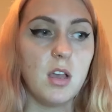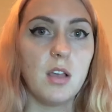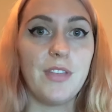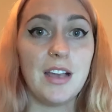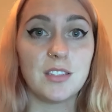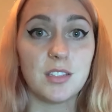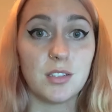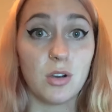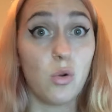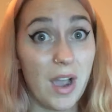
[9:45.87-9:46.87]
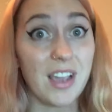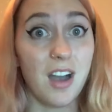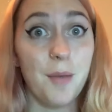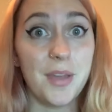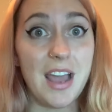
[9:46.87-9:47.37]
That's quite
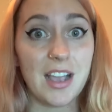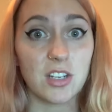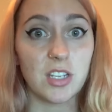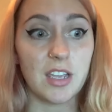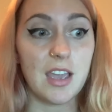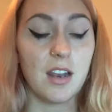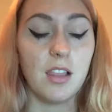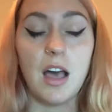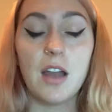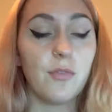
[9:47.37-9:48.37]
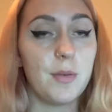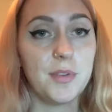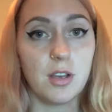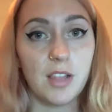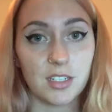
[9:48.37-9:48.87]
common, actually, and a lot of women
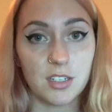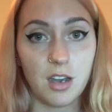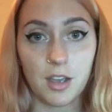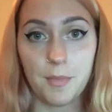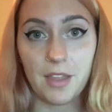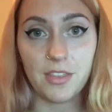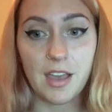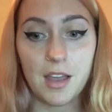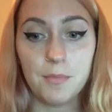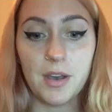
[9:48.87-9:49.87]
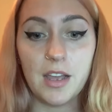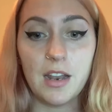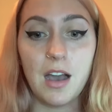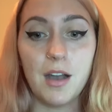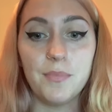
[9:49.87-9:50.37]
don't like to talk about that, but
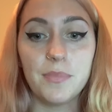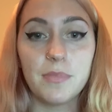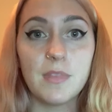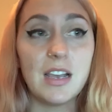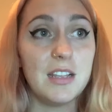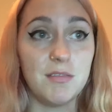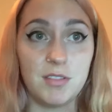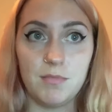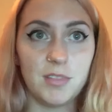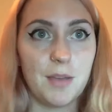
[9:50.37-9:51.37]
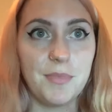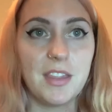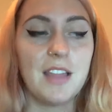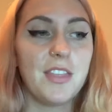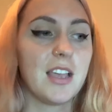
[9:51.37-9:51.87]
it's something
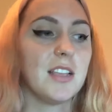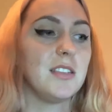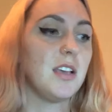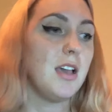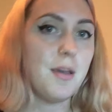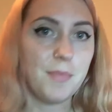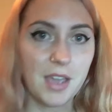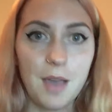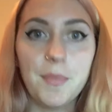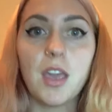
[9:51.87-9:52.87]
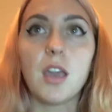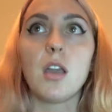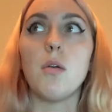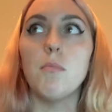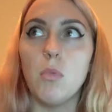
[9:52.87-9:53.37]
that I think is becoming
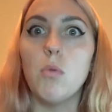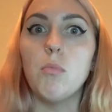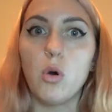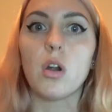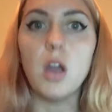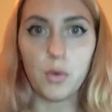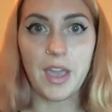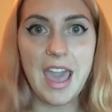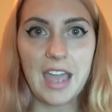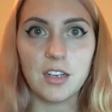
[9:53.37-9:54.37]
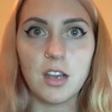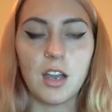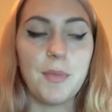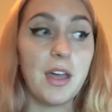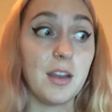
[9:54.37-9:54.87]
more okay to talk
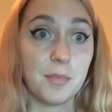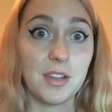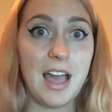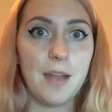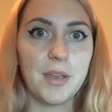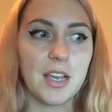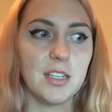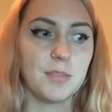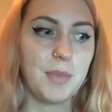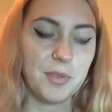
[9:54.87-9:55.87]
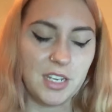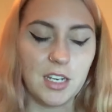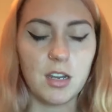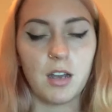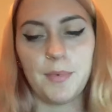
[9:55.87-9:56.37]
about, and I'm glad, because people need to
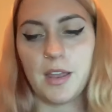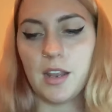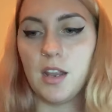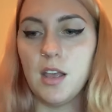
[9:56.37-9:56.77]
talk about it.